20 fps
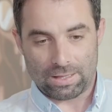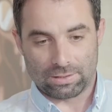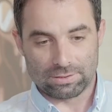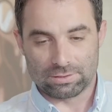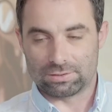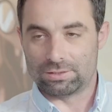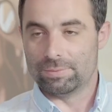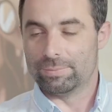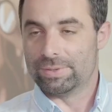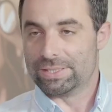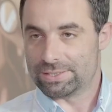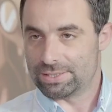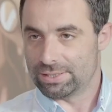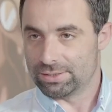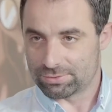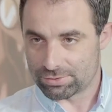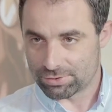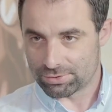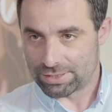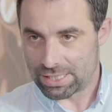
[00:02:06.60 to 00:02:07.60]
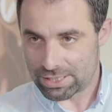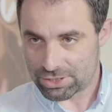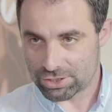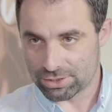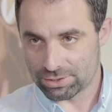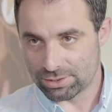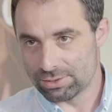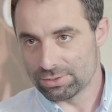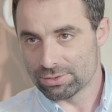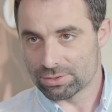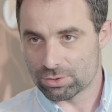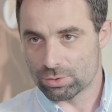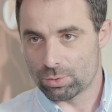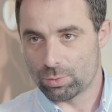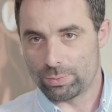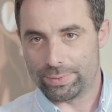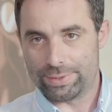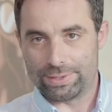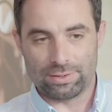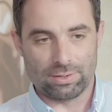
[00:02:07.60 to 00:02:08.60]
The team is international so
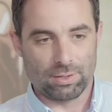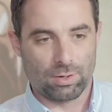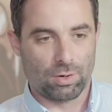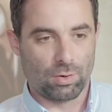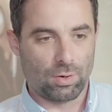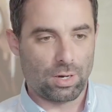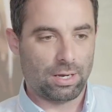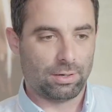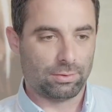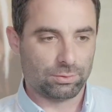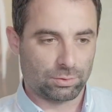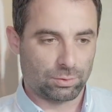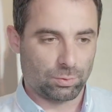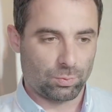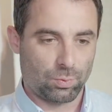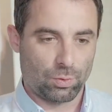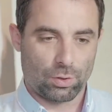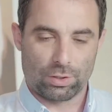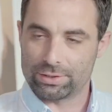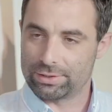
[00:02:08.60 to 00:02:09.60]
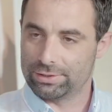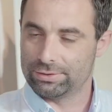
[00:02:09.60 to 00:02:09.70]
we know how to work